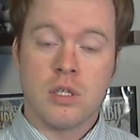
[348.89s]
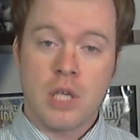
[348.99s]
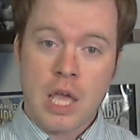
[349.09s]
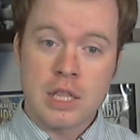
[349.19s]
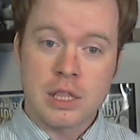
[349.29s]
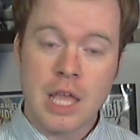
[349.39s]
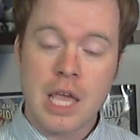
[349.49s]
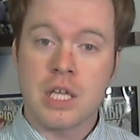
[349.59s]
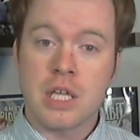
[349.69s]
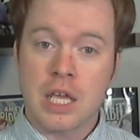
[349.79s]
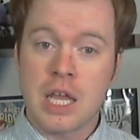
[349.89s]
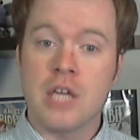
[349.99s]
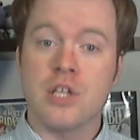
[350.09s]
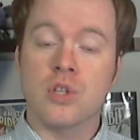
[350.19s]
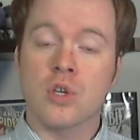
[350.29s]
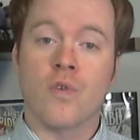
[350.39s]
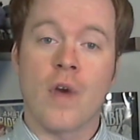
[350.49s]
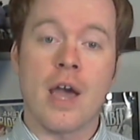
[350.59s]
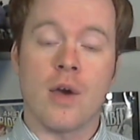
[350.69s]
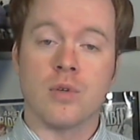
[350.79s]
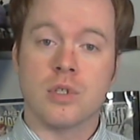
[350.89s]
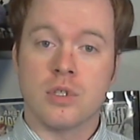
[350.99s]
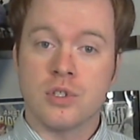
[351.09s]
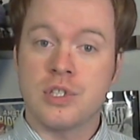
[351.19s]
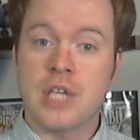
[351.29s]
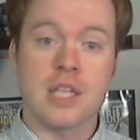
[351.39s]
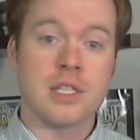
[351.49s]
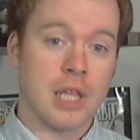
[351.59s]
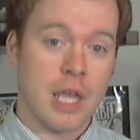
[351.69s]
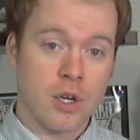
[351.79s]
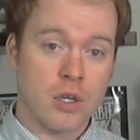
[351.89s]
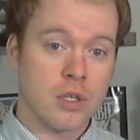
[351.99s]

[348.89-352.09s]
and landing and hitting the ground seconds later.